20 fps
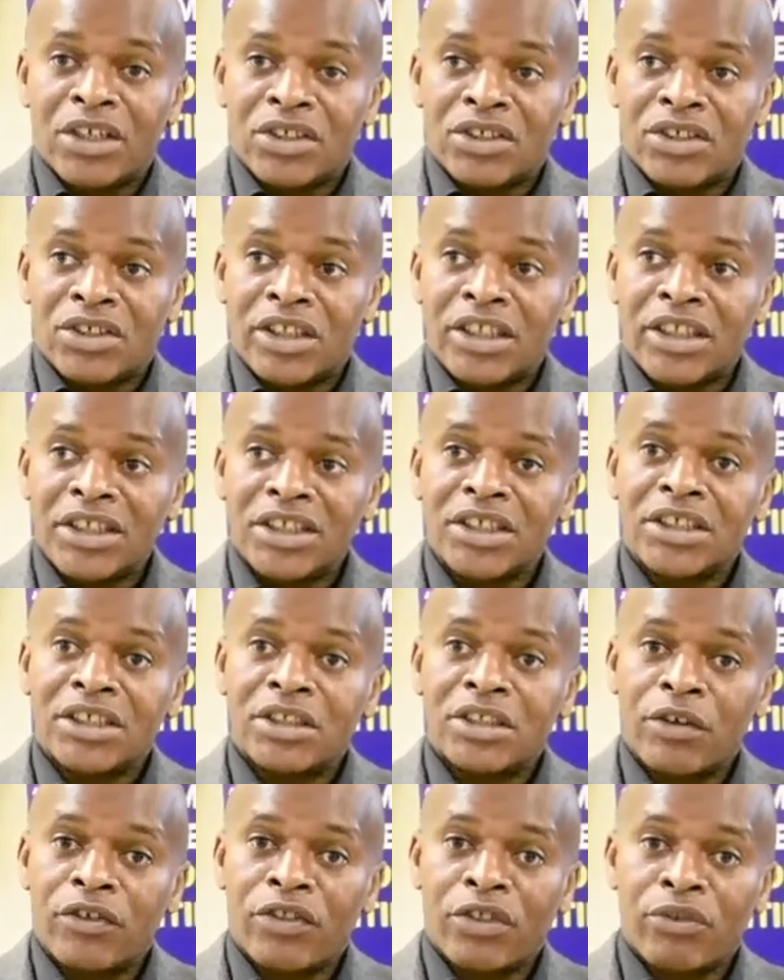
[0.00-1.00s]
So this
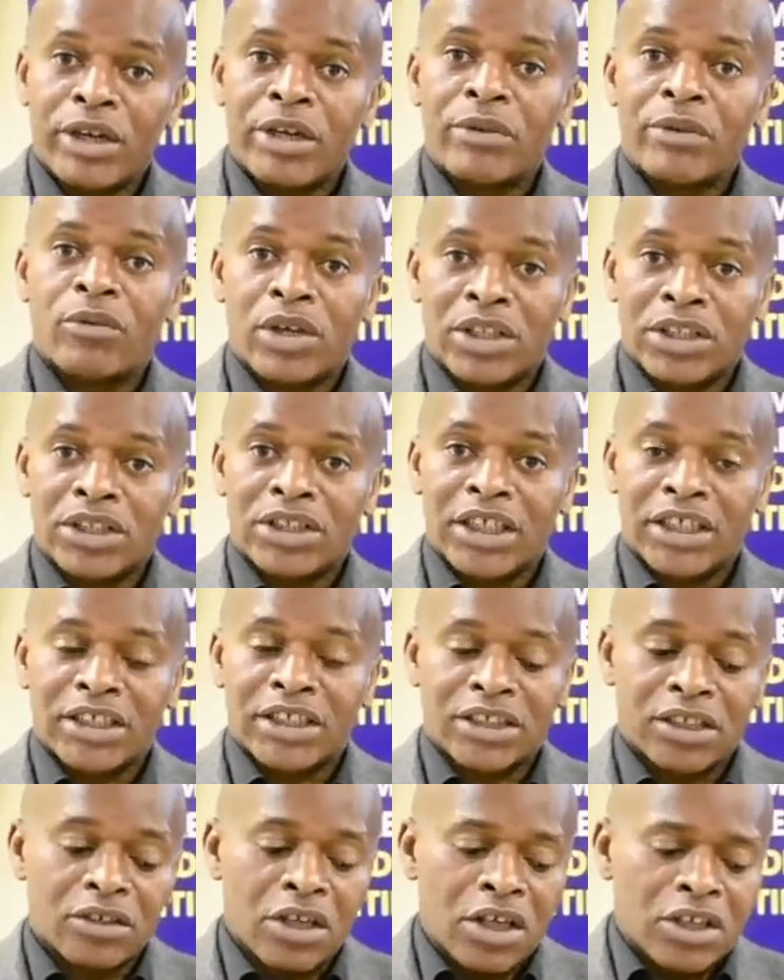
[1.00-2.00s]
is the
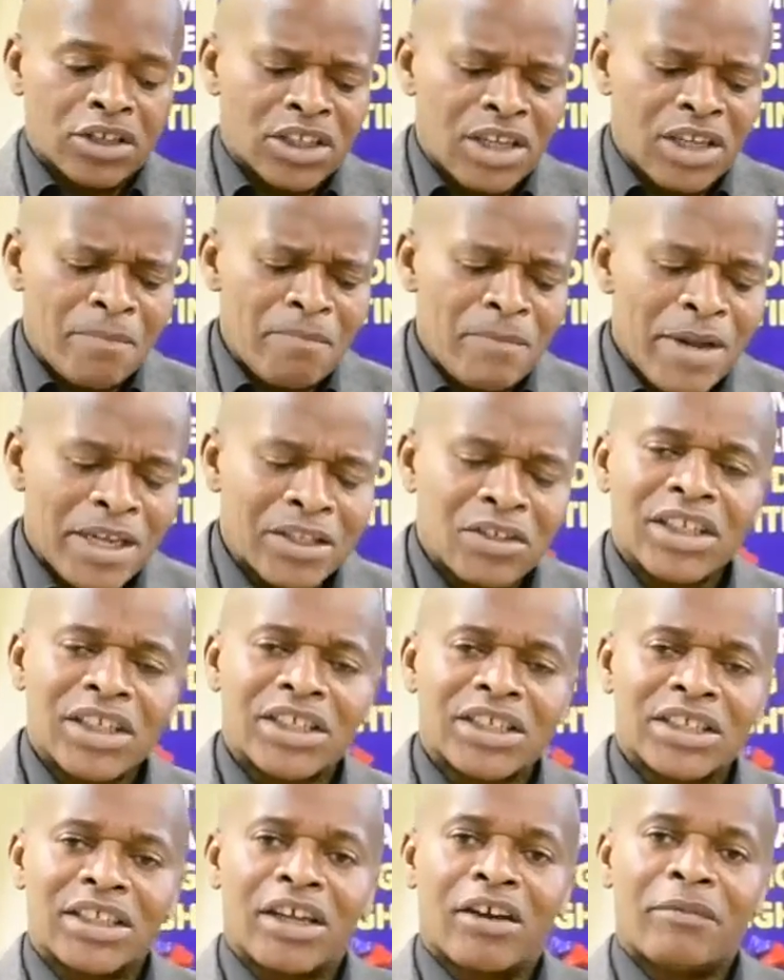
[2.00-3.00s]
316. So the metal
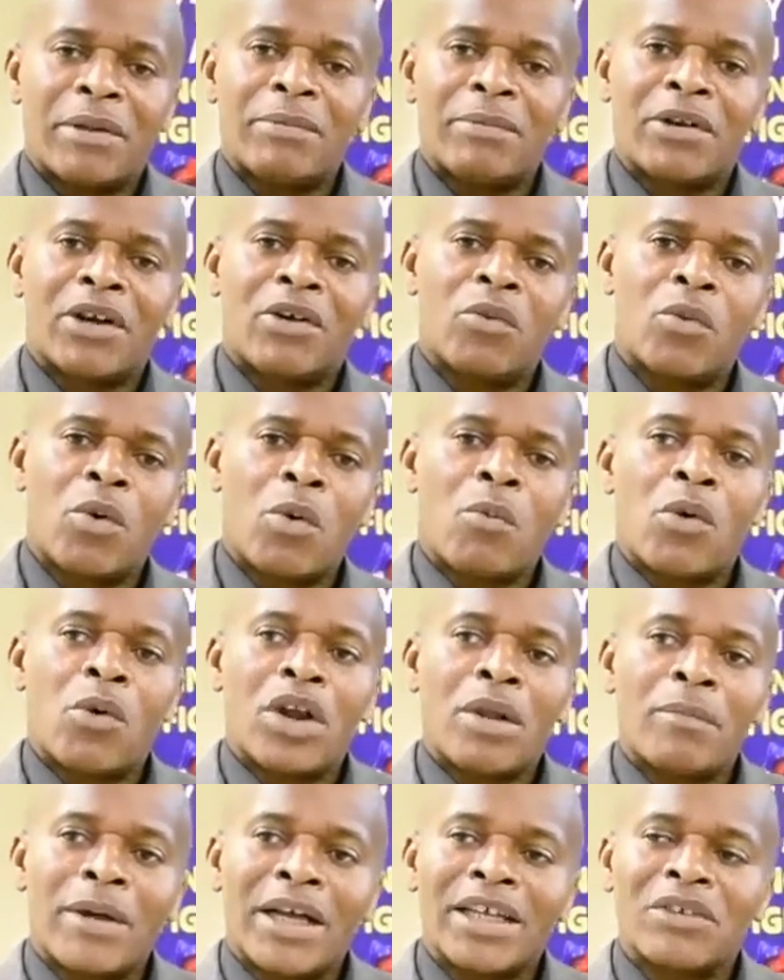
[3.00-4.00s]
itself, well,
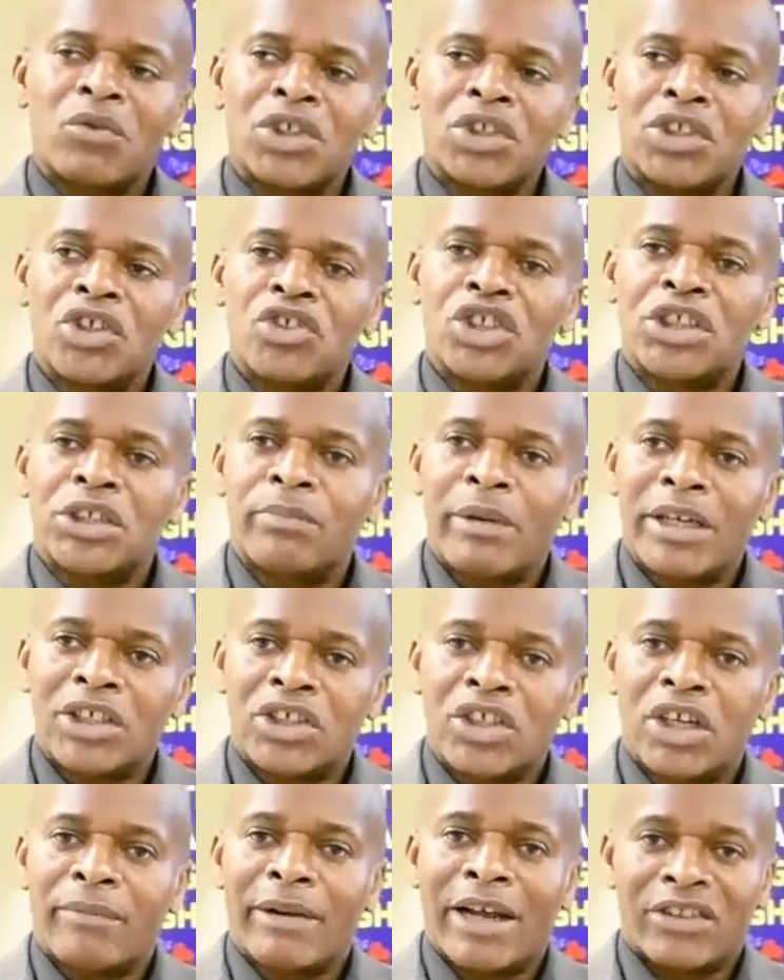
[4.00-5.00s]
what's so
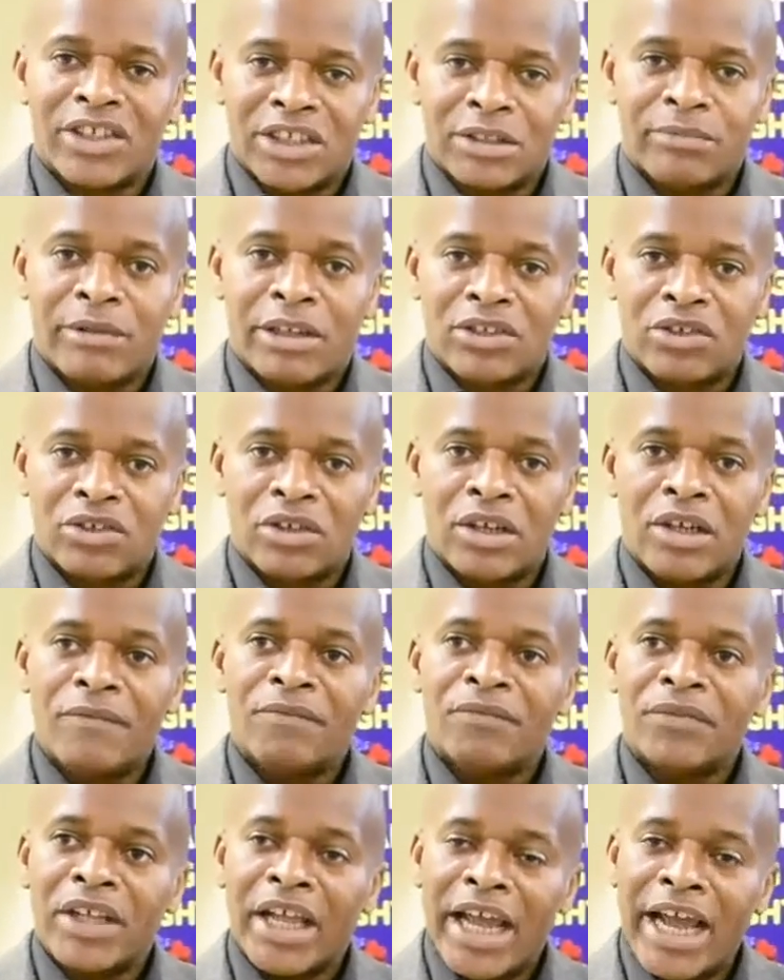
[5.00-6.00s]
special about this metal?
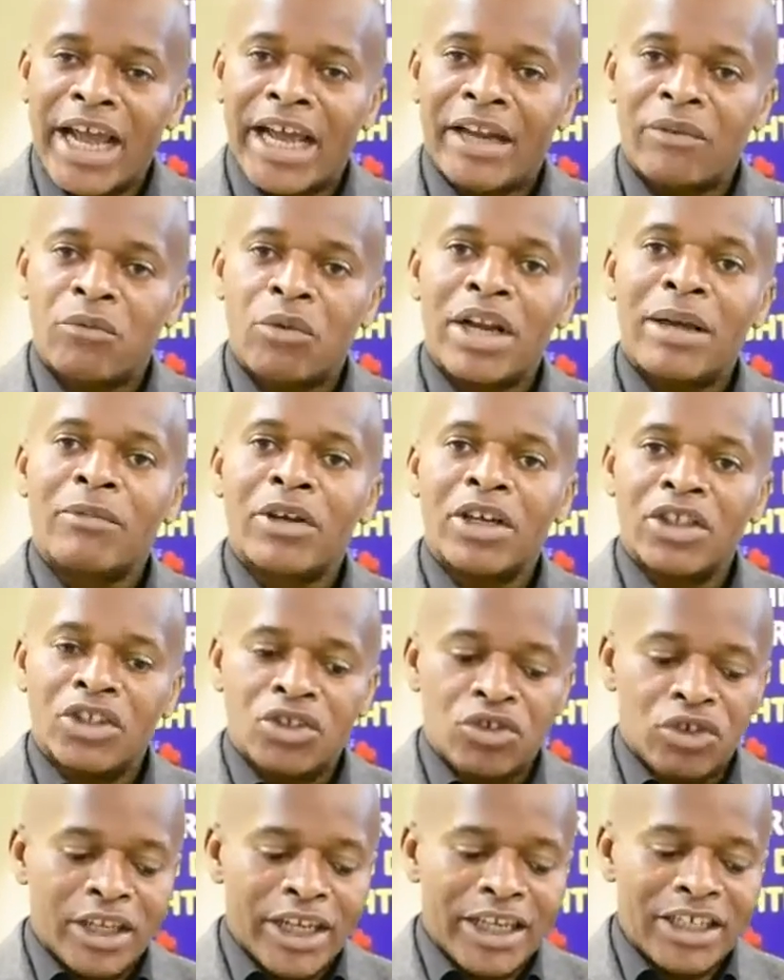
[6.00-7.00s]
And what I'm going to
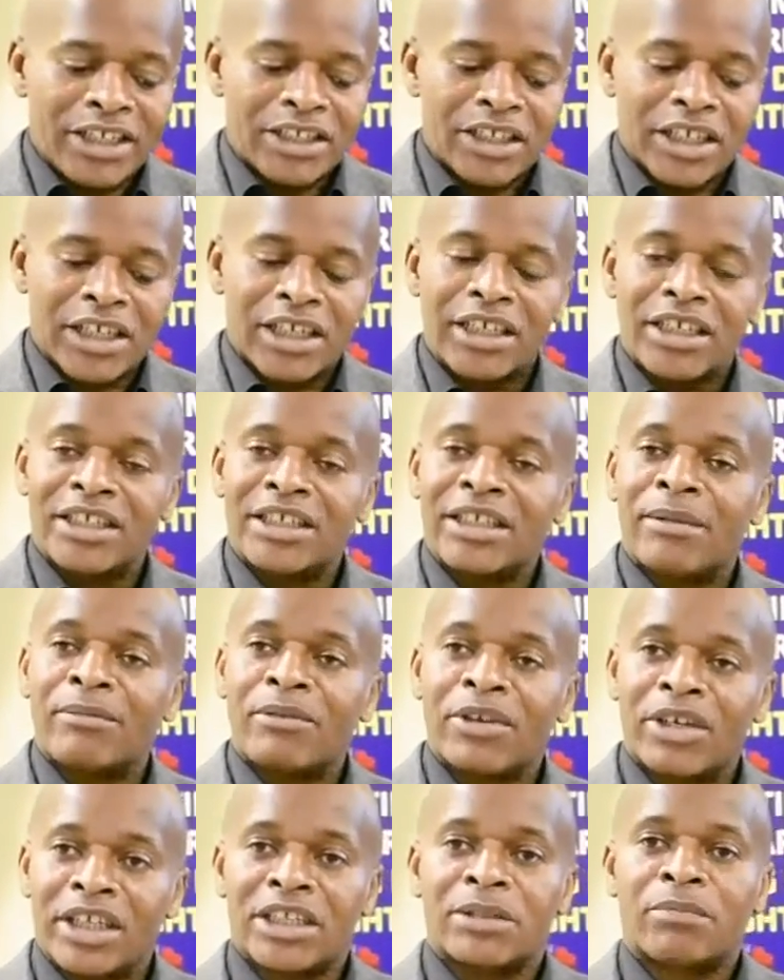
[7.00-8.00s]
do later is I'm
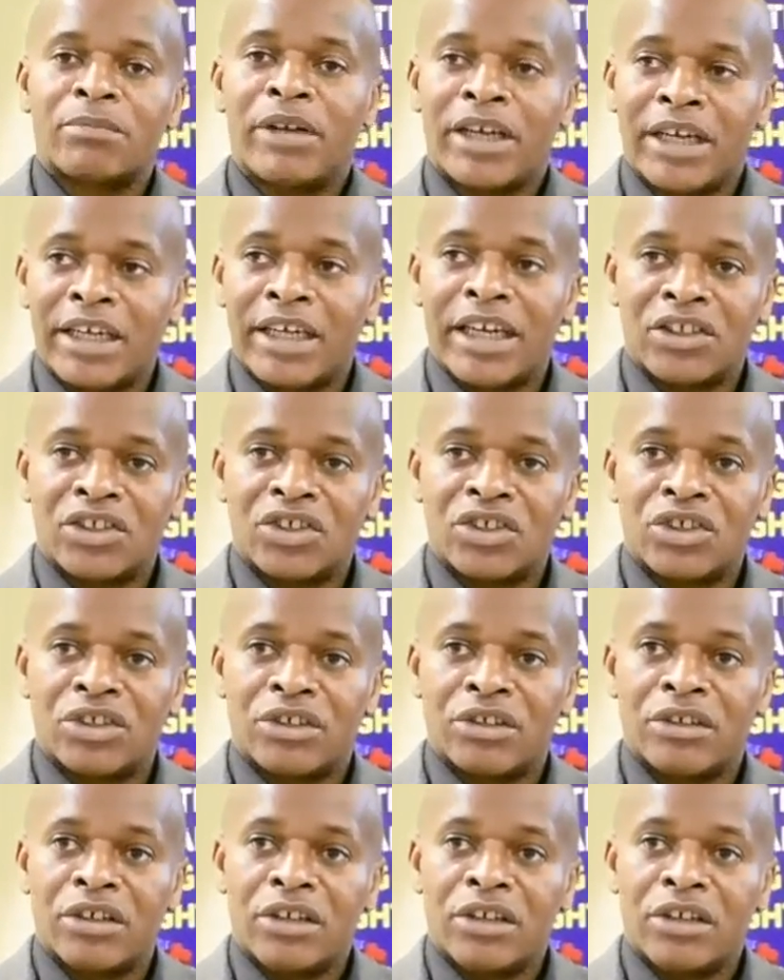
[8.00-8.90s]
going to explain that to you.